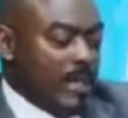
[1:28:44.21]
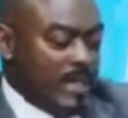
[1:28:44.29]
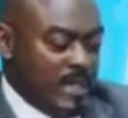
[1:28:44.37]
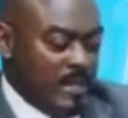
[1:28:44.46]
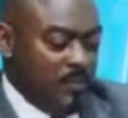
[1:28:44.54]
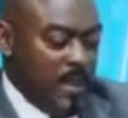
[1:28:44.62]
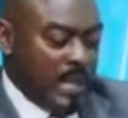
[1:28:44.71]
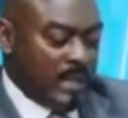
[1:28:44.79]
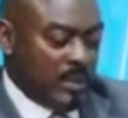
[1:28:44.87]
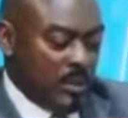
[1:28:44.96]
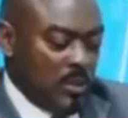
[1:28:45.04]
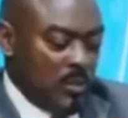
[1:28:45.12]

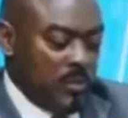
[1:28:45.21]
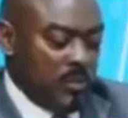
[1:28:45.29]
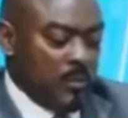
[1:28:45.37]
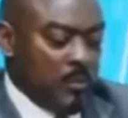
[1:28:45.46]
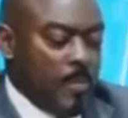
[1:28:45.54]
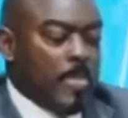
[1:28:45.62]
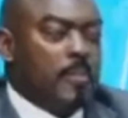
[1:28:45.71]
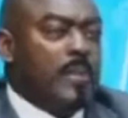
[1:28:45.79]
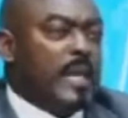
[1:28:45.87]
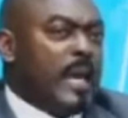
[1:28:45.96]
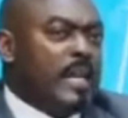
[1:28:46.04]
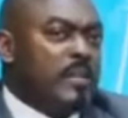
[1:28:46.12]
sparked off
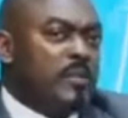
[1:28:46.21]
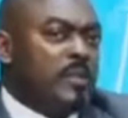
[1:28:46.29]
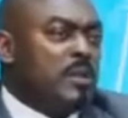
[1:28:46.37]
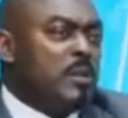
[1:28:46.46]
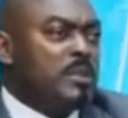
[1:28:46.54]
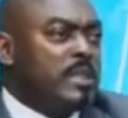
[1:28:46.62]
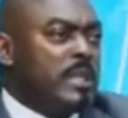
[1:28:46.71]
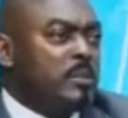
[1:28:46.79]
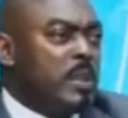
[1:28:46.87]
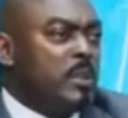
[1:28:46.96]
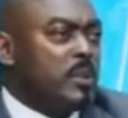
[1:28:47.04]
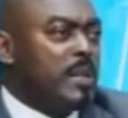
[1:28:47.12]
the kind of freedoms that
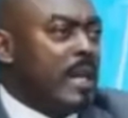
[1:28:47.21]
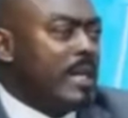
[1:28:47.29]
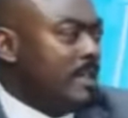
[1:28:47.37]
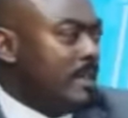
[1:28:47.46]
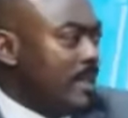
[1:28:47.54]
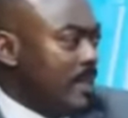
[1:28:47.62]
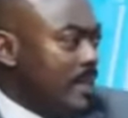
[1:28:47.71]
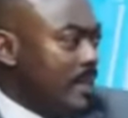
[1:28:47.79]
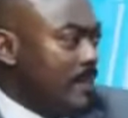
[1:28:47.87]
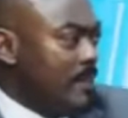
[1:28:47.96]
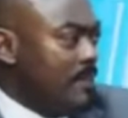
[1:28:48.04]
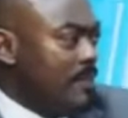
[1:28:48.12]
we are looking at in Kenya?
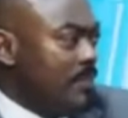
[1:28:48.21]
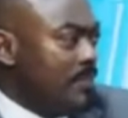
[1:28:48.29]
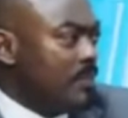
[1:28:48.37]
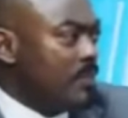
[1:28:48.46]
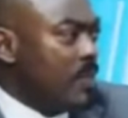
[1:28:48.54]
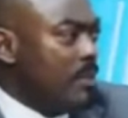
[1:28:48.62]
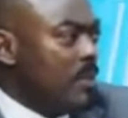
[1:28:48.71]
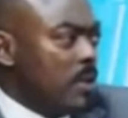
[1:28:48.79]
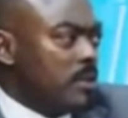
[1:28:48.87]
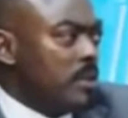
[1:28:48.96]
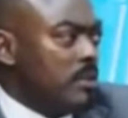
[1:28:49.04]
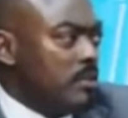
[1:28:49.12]

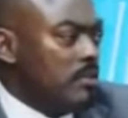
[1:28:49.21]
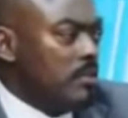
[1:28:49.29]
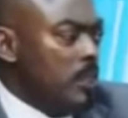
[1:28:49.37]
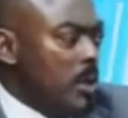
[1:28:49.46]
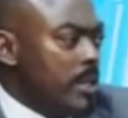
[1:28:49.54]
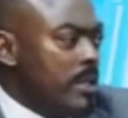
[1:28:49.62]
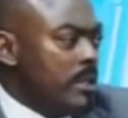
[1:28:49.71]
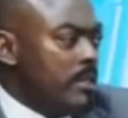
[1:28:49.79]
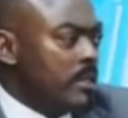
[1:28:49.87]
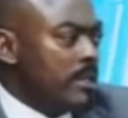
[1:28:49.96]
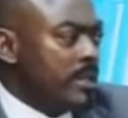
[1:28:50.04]
Because Moi did not